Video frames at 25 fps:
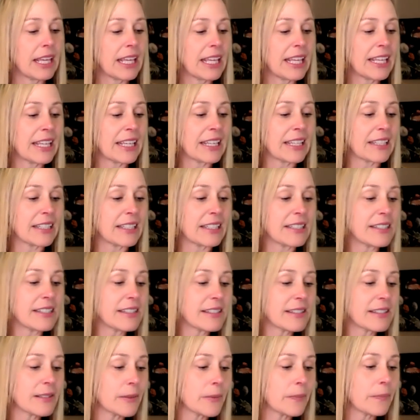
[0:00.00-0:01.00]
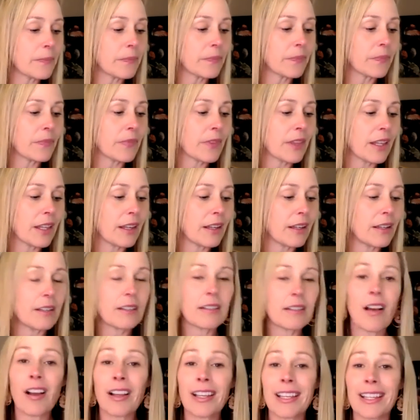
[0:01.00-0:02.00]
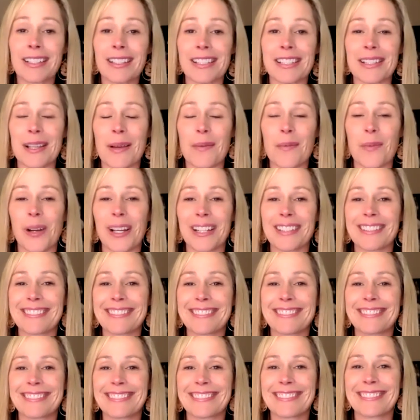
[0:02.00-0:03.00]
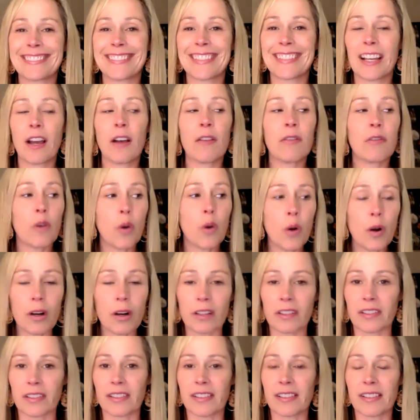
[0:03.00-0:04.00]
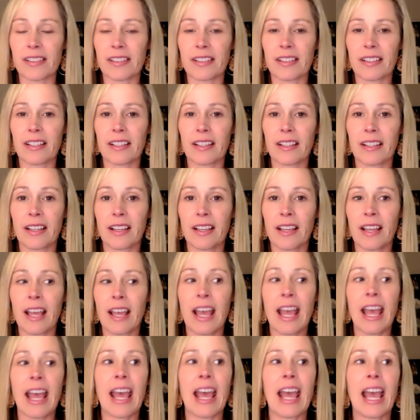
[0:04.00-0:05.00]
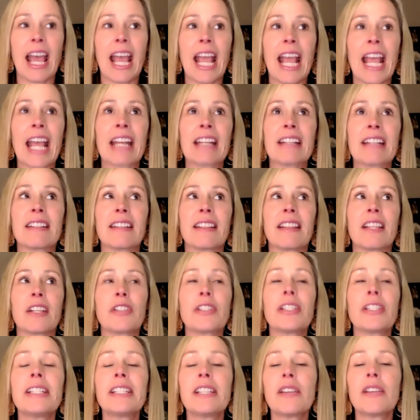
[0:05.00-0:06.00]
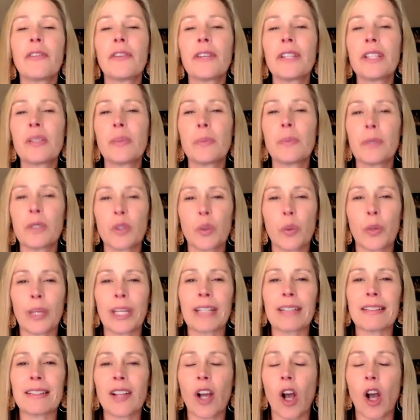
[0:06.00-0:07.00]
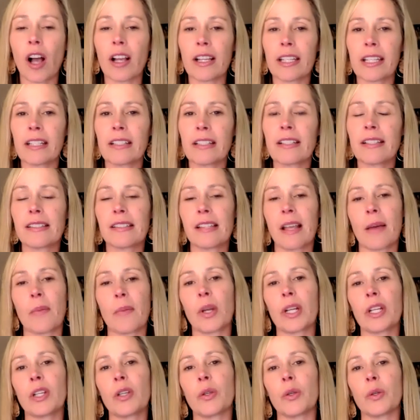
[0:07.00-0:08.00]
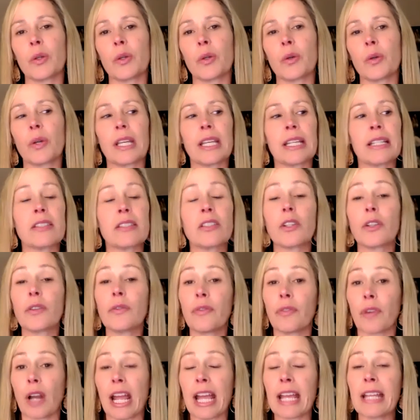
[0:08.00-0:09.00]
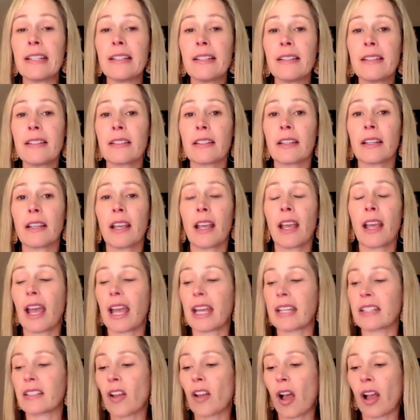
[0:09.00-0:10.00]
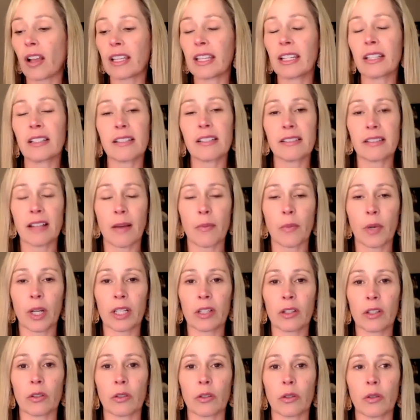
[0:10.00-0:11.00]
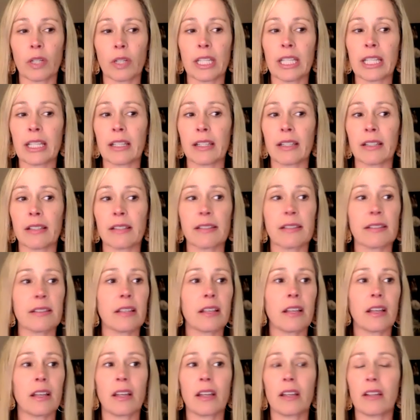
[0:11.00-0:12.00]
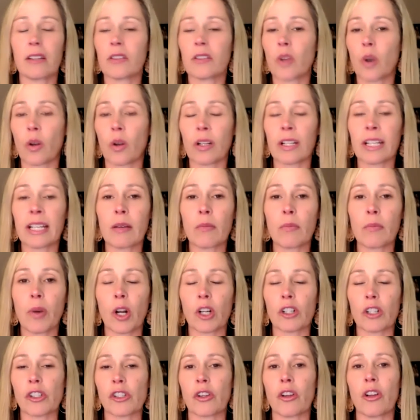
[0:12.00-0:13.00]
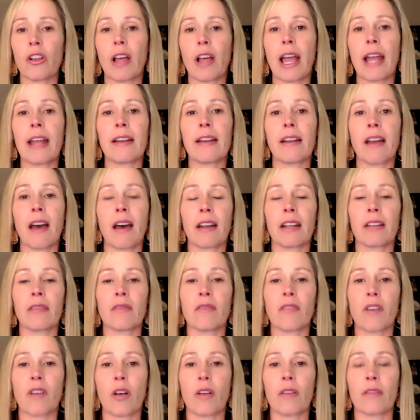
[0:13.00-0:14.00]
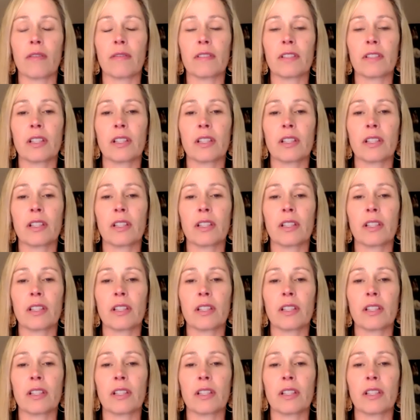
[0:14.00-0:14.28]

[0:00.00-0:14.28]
is talking to someone, of course. And there's a difference between talking to someone who is your friend and talking to someone who is totally impartial and not involved.